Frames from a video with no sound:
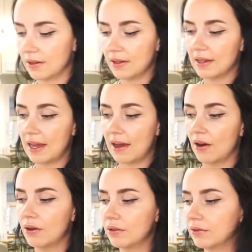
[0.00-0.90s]

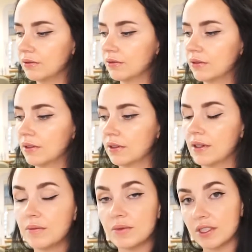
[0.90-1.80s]
Now,
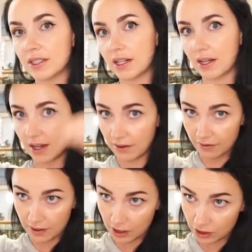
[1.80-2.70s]
I'm just gonna kind of
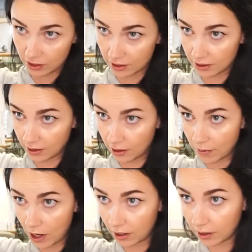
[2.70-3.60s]
finish this little
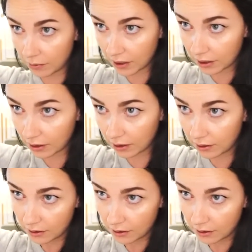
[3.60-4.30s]
part up here.